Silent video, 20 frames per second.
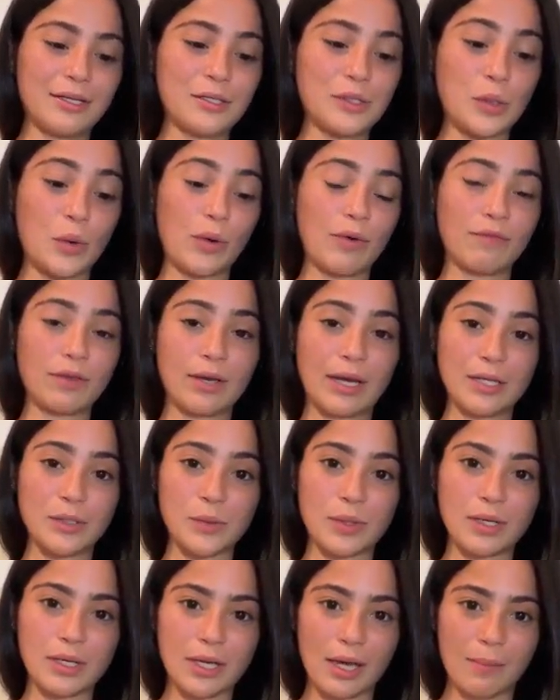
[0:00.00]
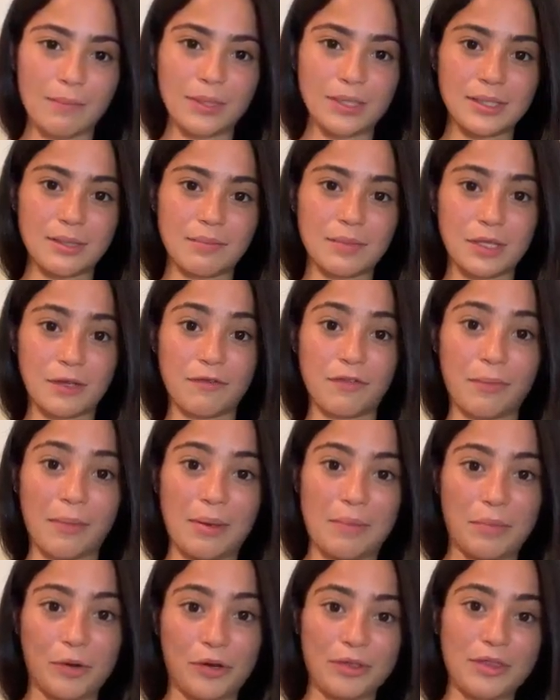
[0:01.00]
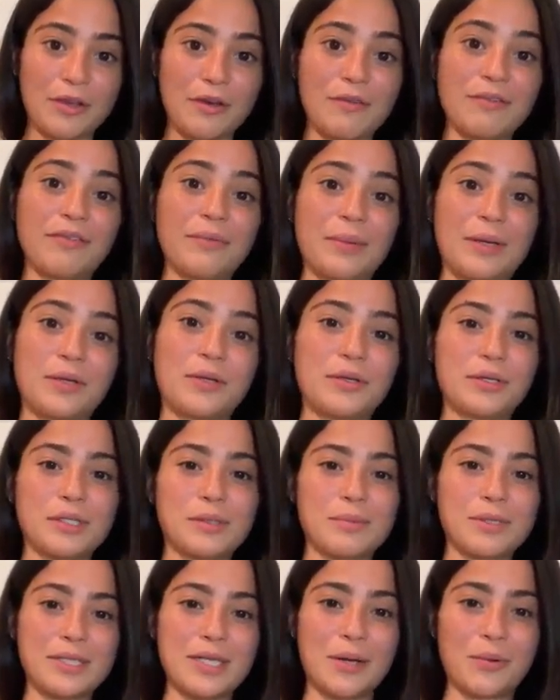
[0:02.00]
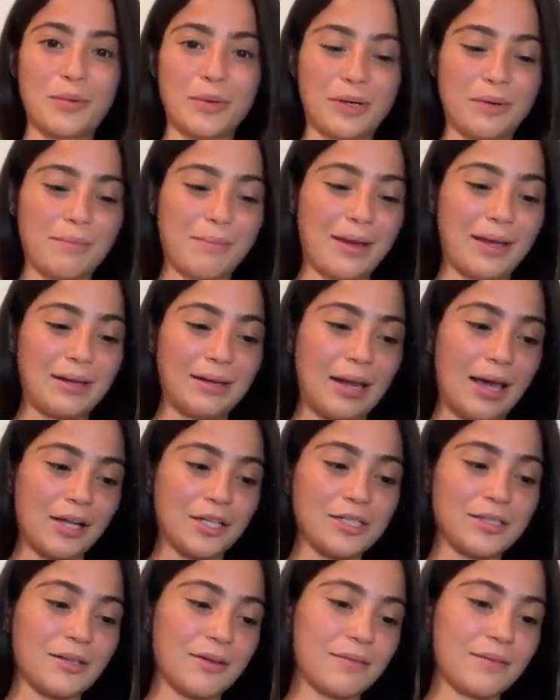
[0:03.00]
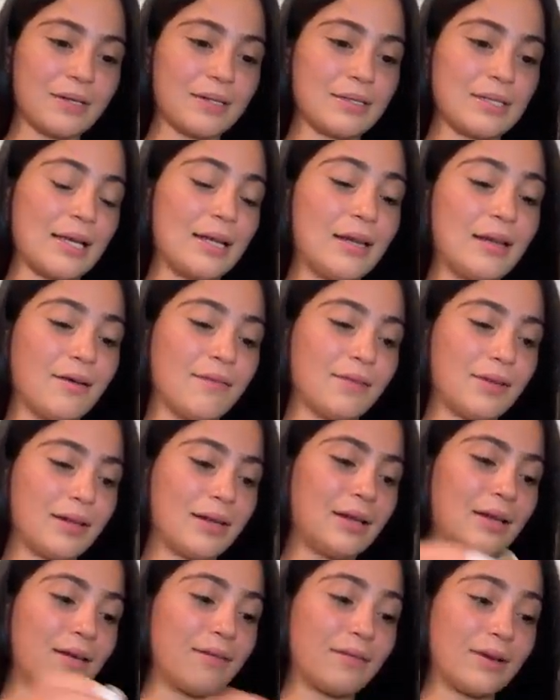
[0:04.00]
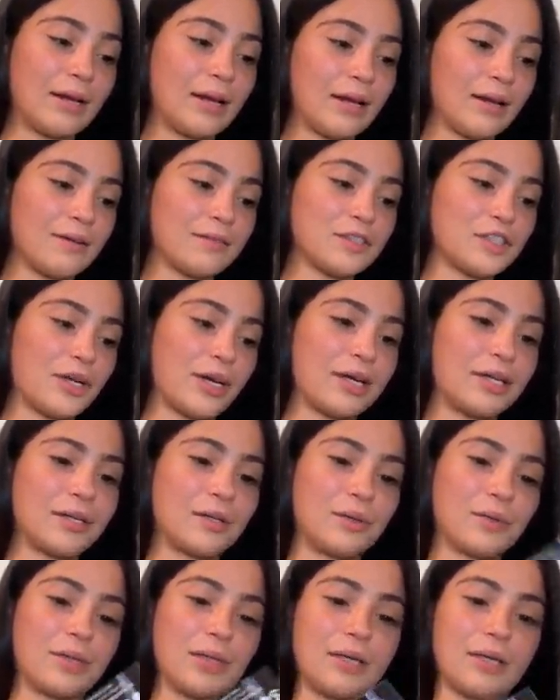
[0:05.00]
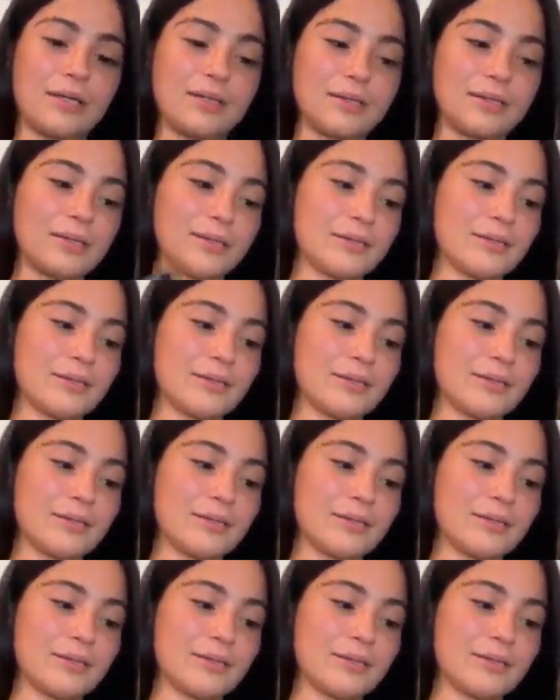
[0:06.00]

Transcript: So if you guys want to get me something for my birthday or for my Christmas, I wouldn't mind lash stuff because I love it. I love it. I love trying new things.